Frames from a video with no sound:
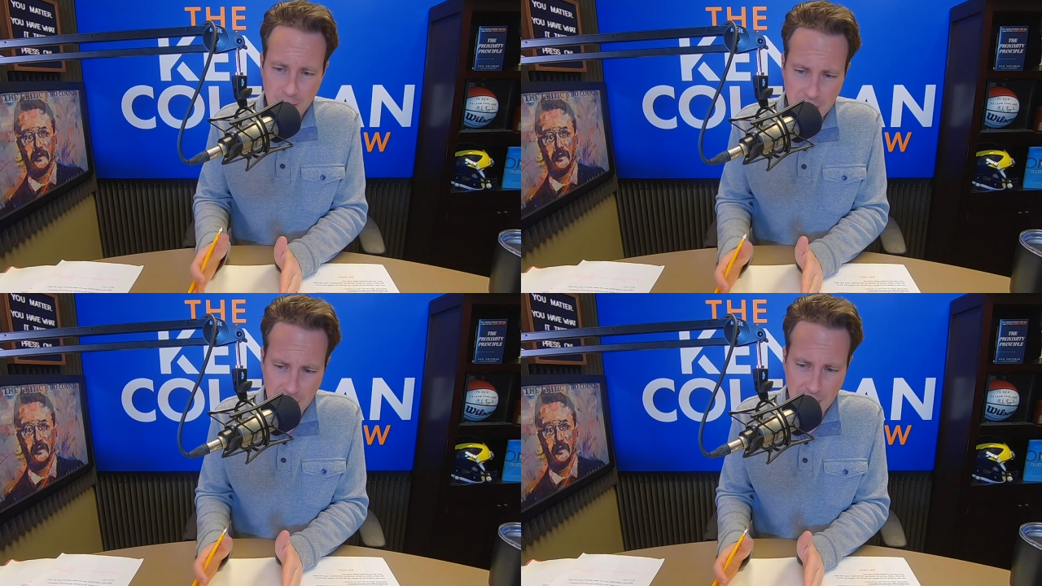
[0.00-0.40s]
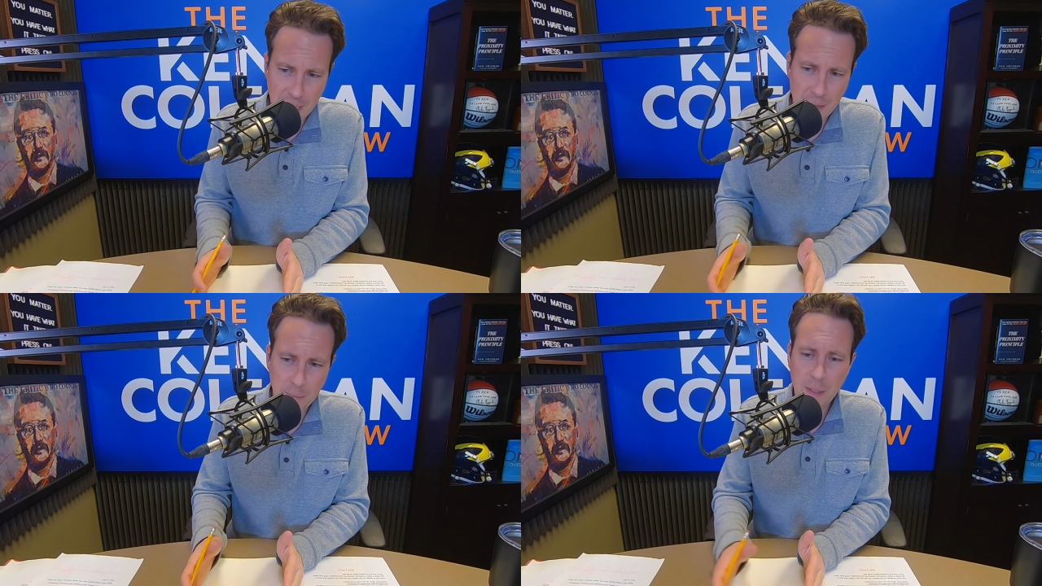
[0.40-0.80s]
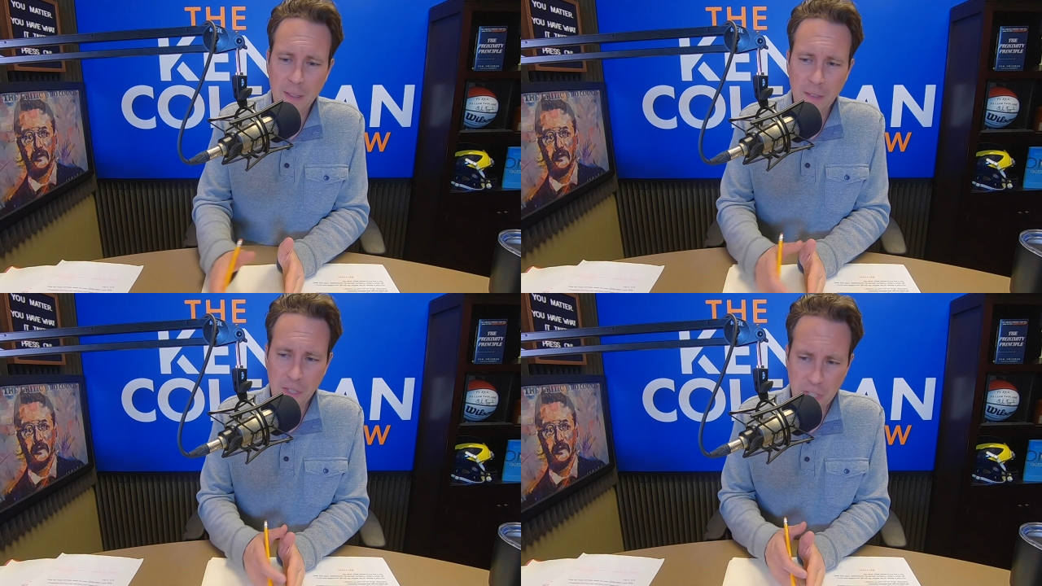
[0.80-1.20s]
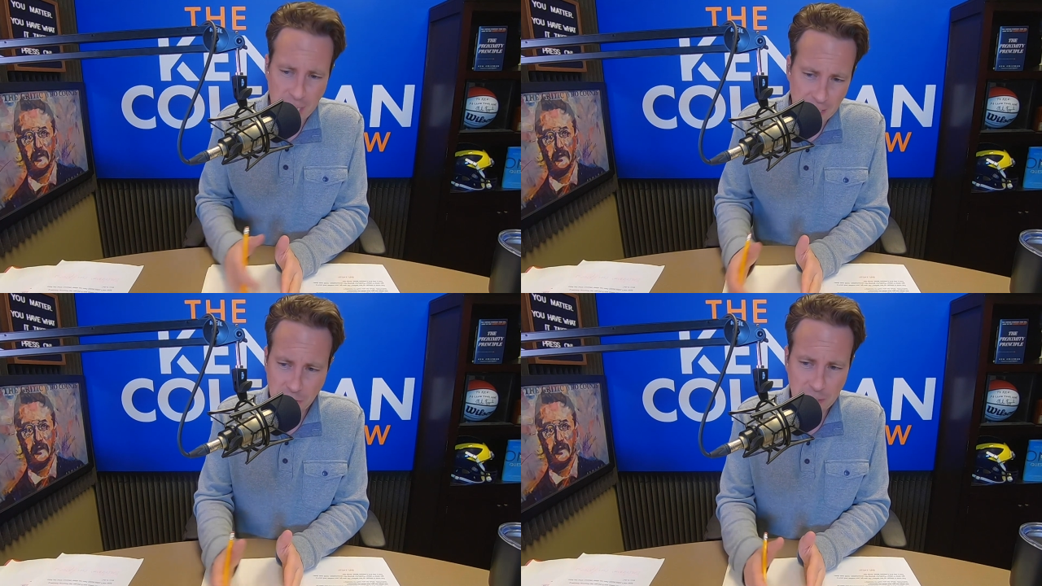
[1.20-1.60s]
Speaker 1: time,
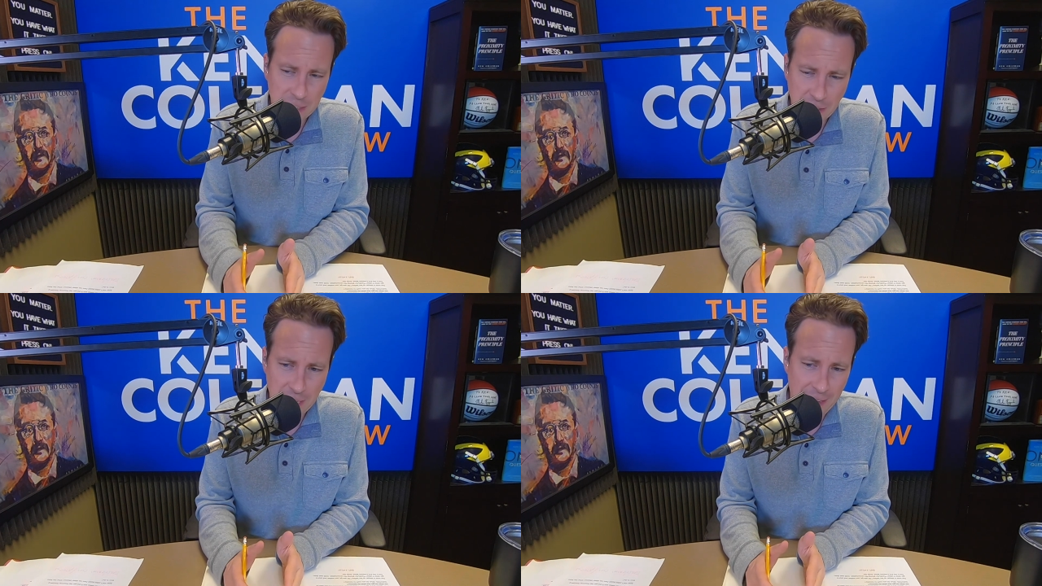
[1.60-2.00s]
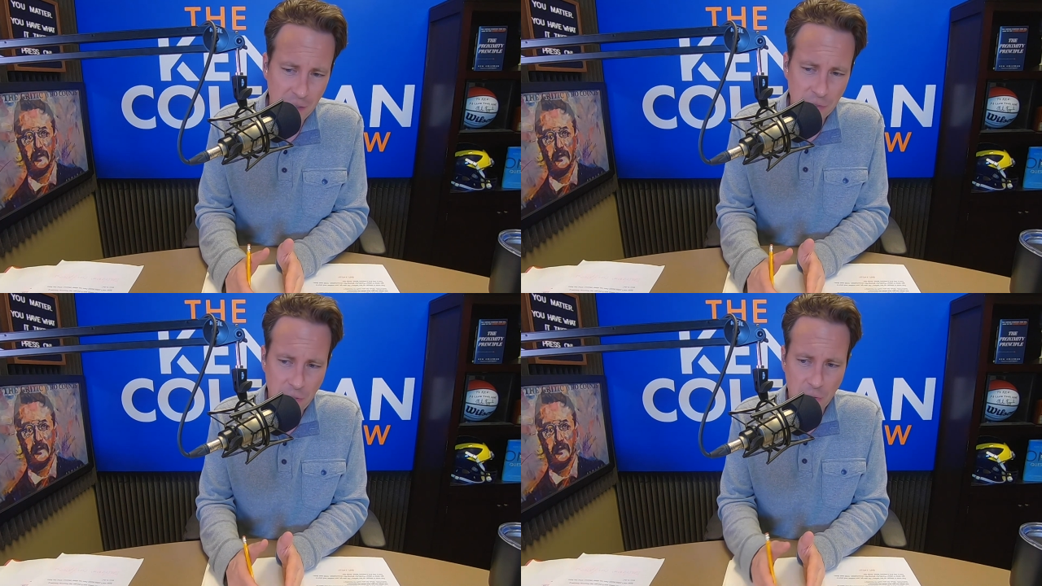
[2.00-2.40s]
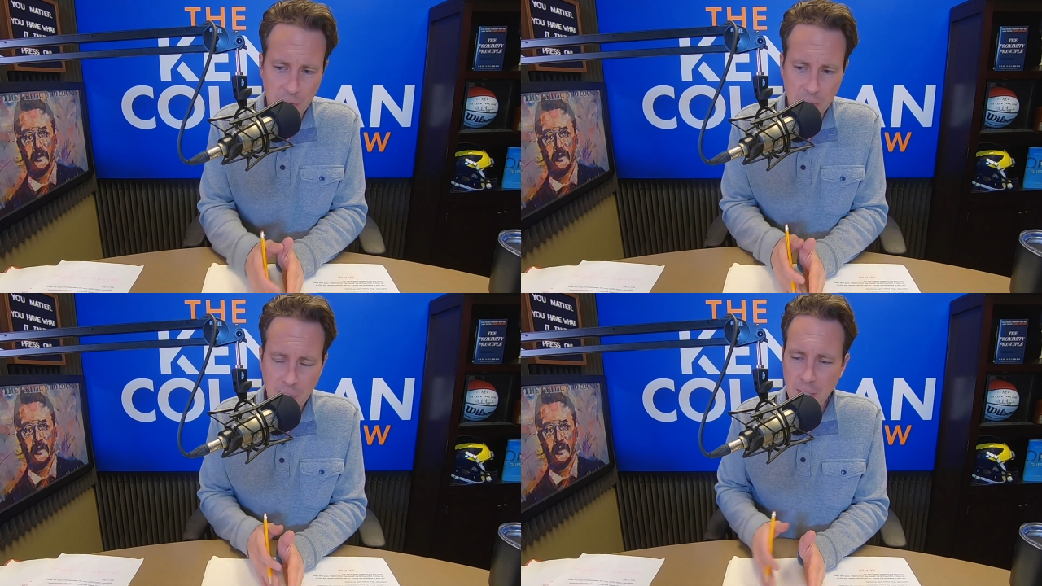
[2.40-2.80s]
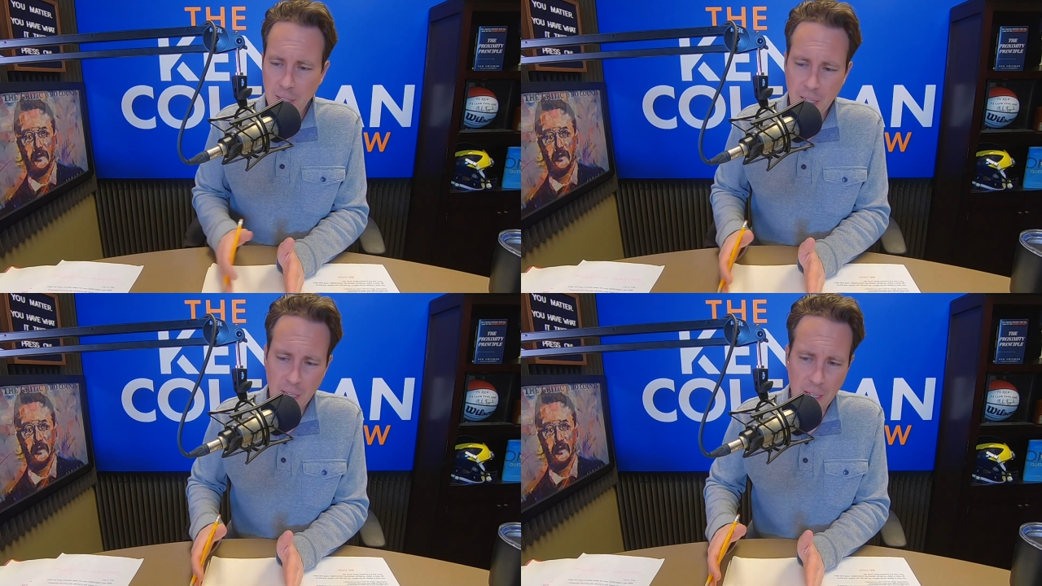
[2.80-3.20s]
scheduling in the household,
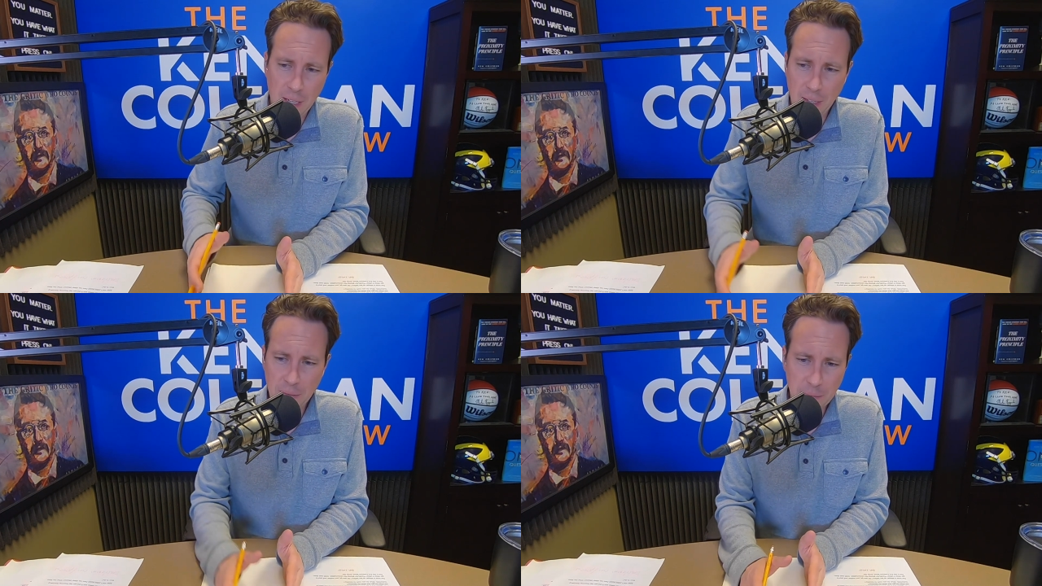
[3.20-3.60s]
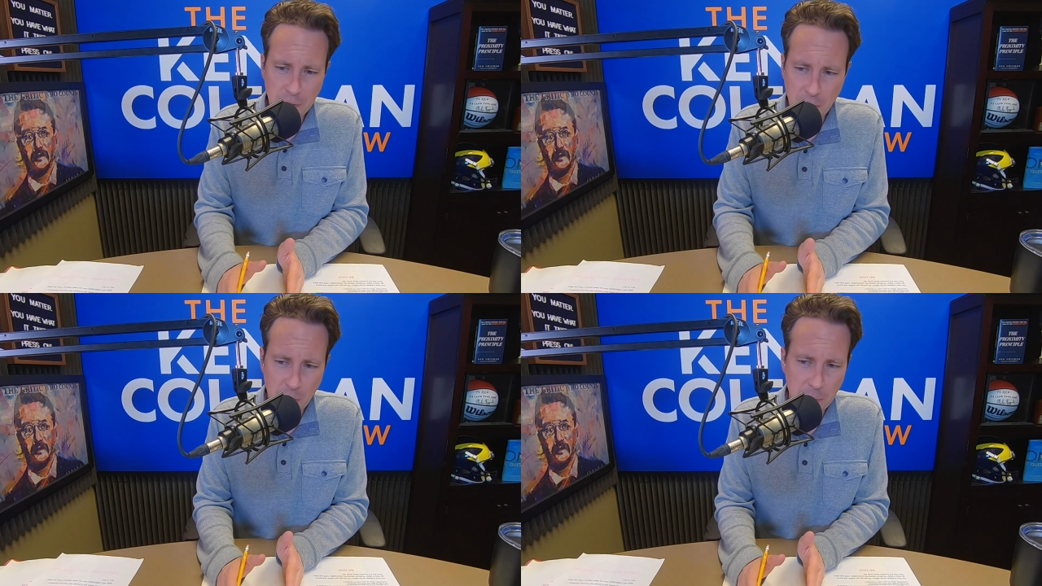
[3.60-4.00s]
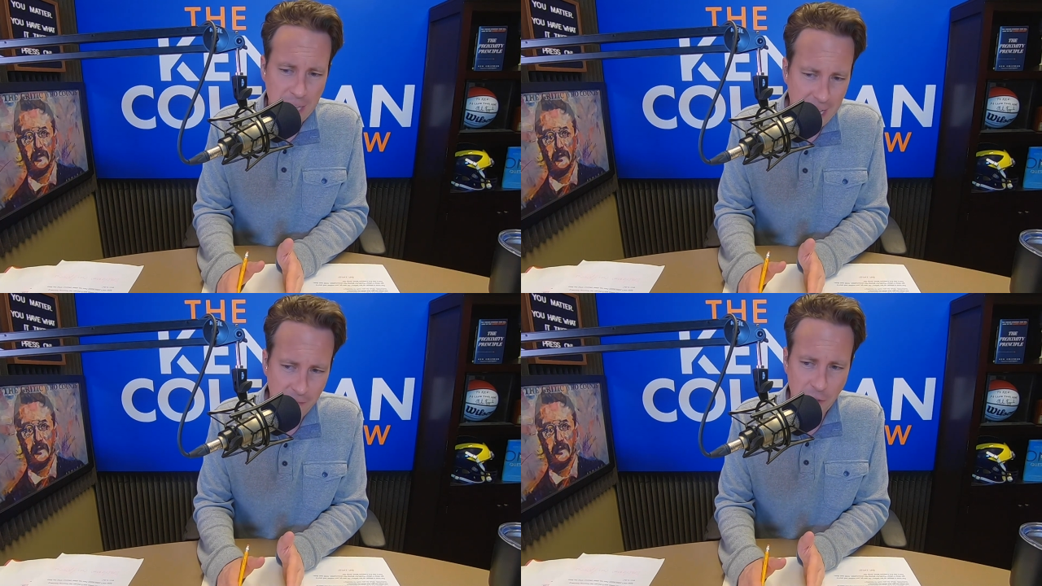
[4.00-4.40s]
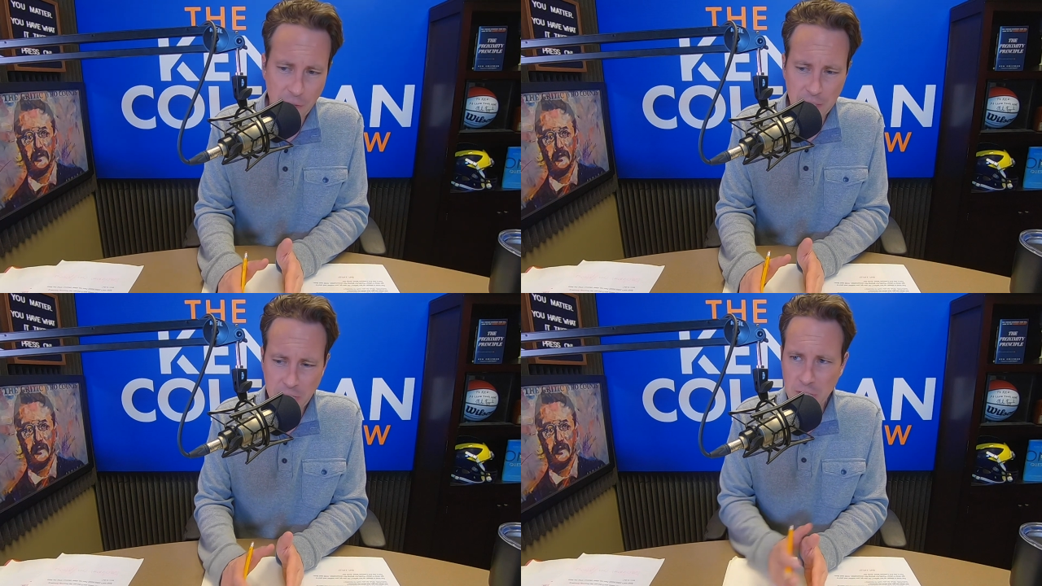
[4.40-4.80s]

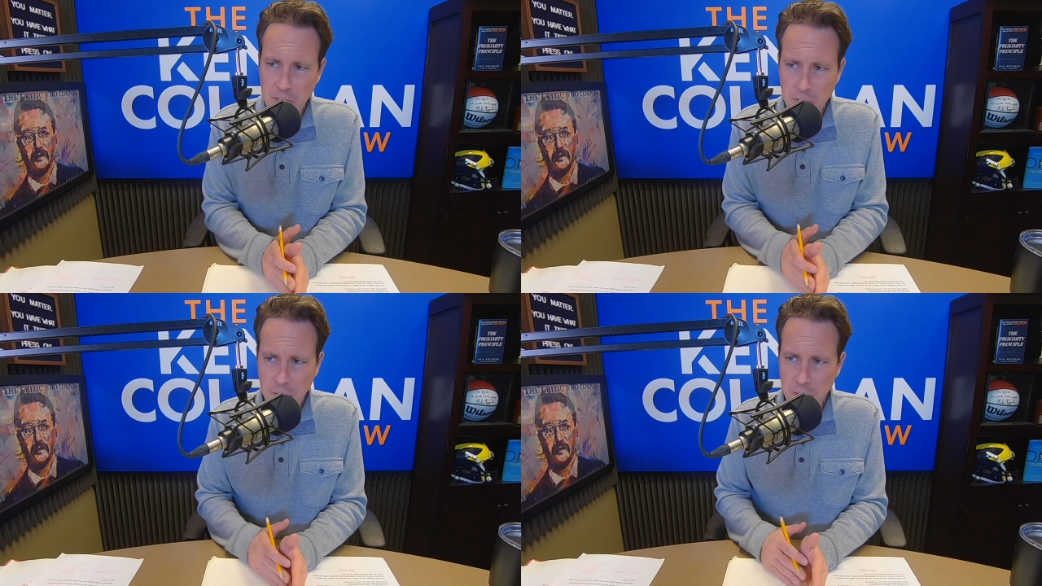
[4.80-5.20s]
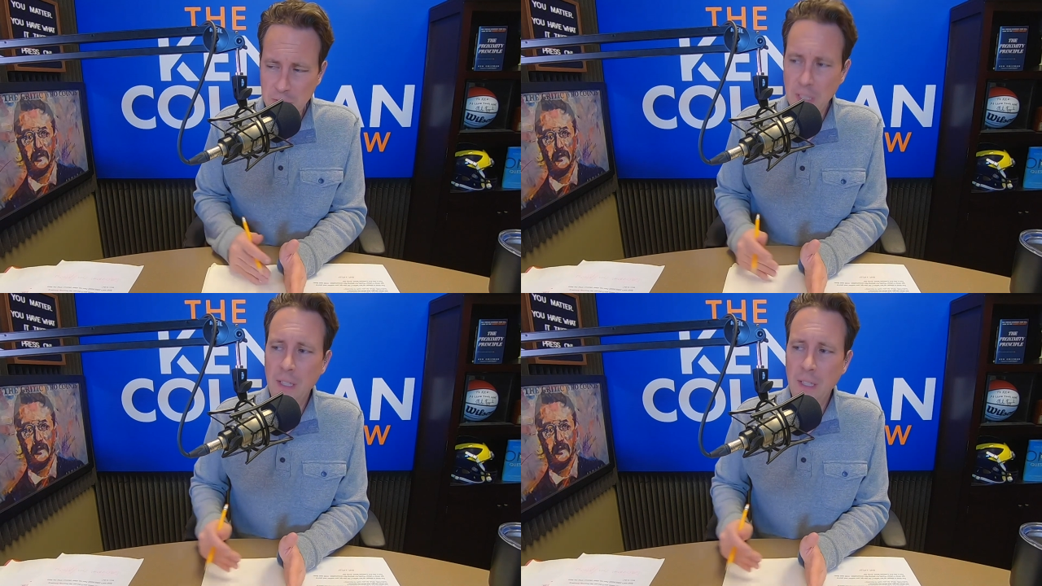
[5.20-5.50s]
behavior issues,